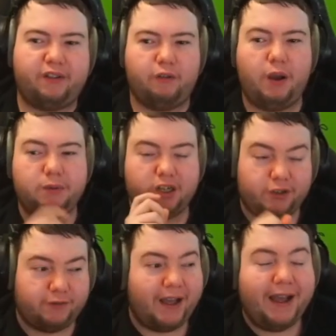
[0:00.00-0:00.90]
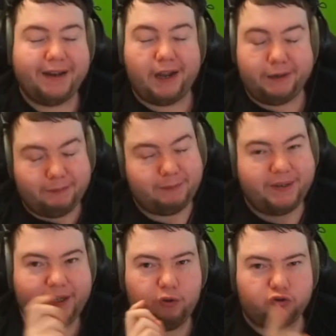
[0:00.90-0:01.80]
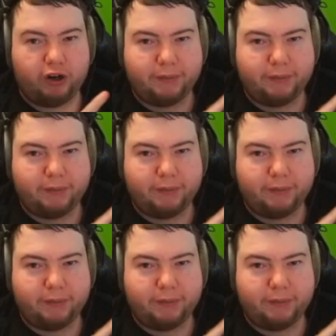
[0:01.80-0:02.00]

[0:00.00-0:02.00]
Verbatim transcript: so I'm going to do that and I will be right